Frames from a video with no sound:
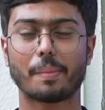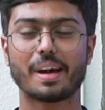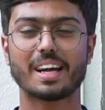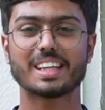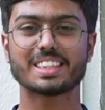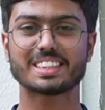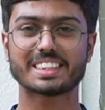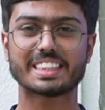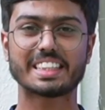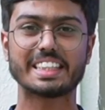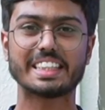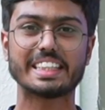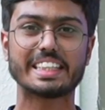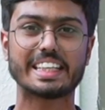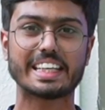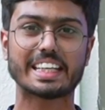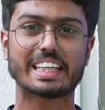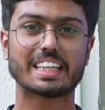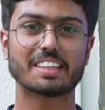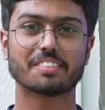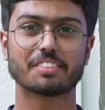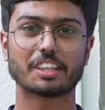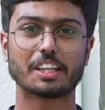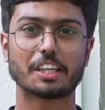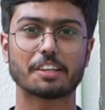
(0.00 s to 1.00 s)
Best key
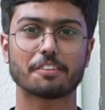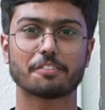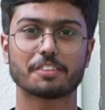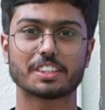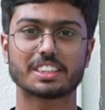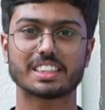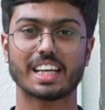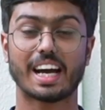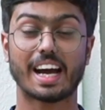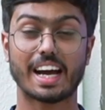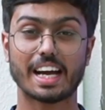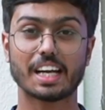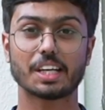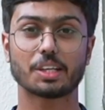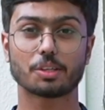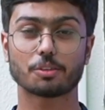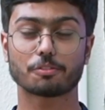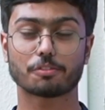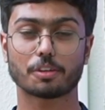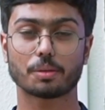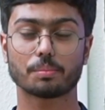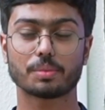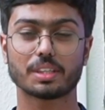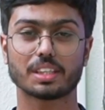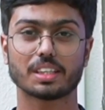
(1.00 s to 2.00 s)
takeaway which I
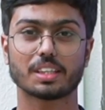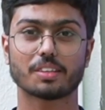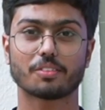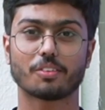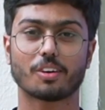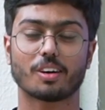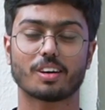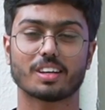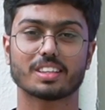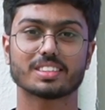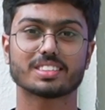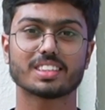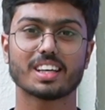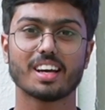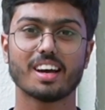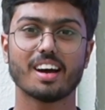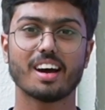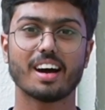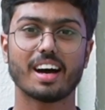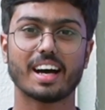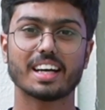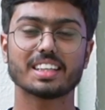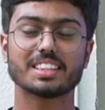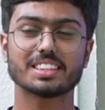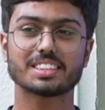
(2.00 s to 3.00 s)
took from here was,
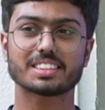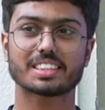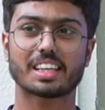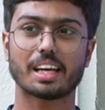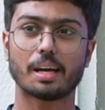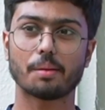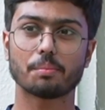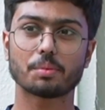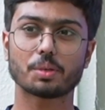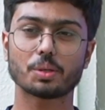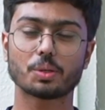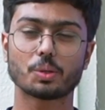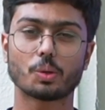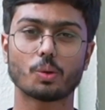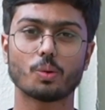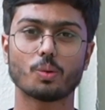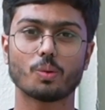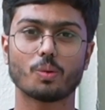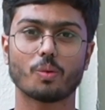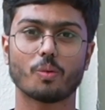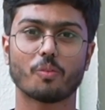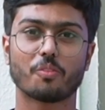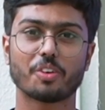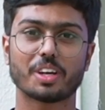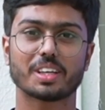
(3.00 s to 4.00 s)
I just came to
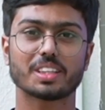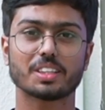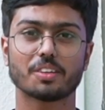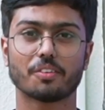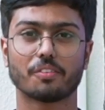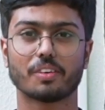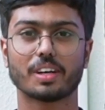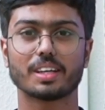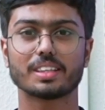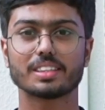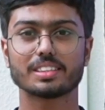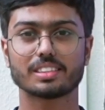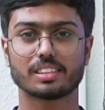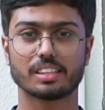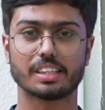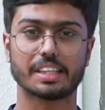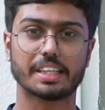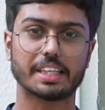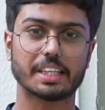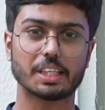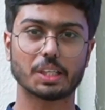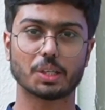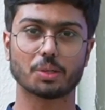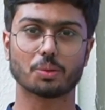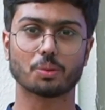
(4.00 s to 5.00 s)
know where the world is
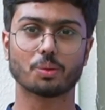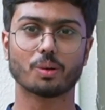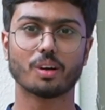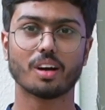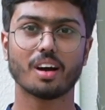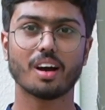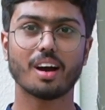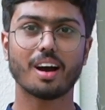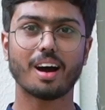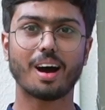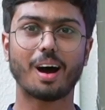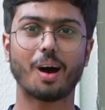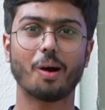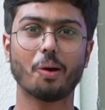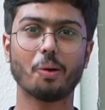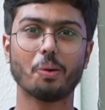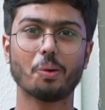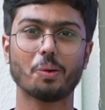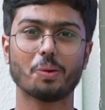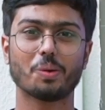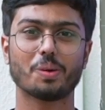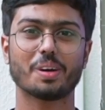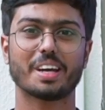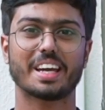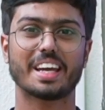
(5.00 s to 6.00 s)
leading to
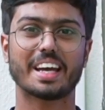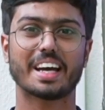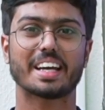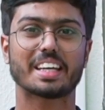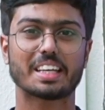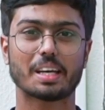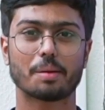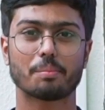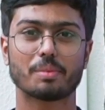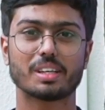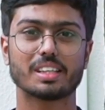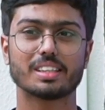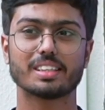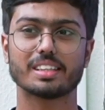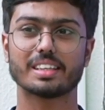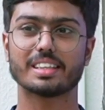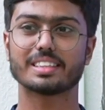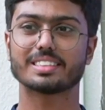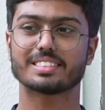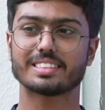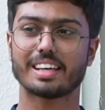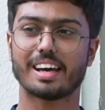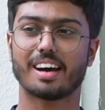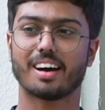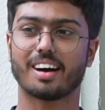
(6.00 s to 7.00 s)
how AIML
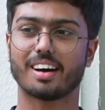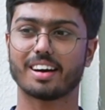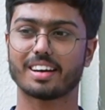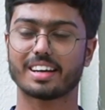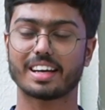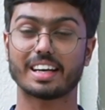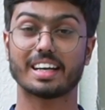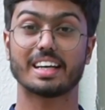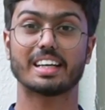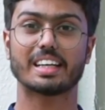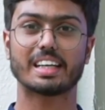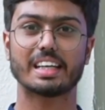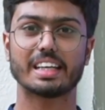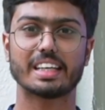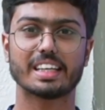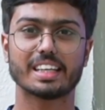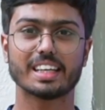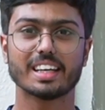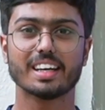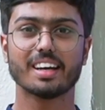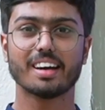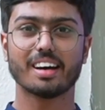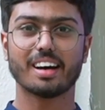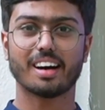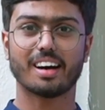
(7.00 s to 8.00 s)
is uh, currently
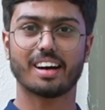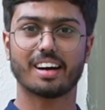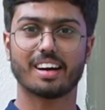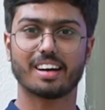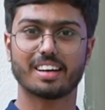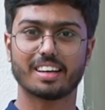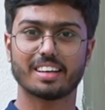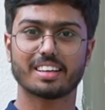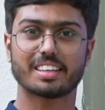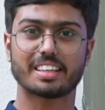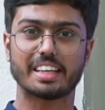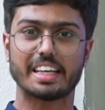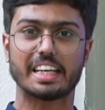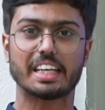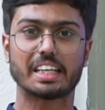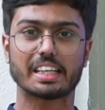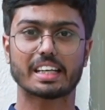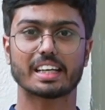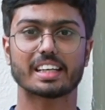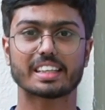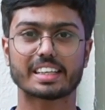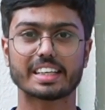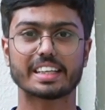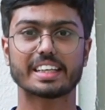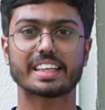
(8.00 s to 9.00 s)
uh,
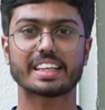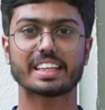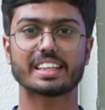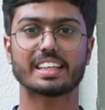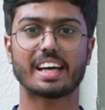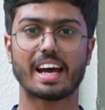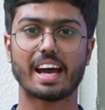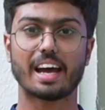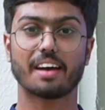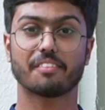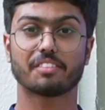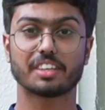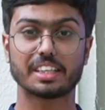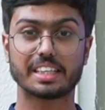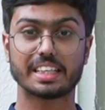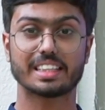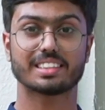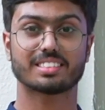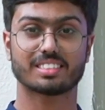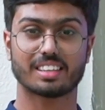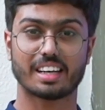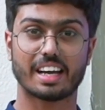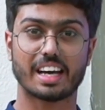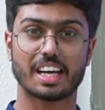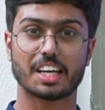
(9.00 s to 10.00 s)
inculcating in the
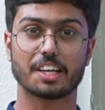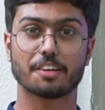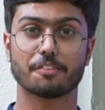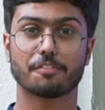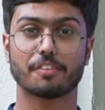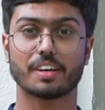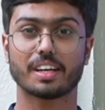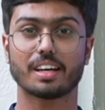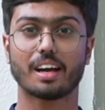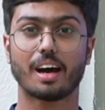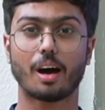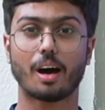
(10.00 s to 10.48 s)
everyday's life and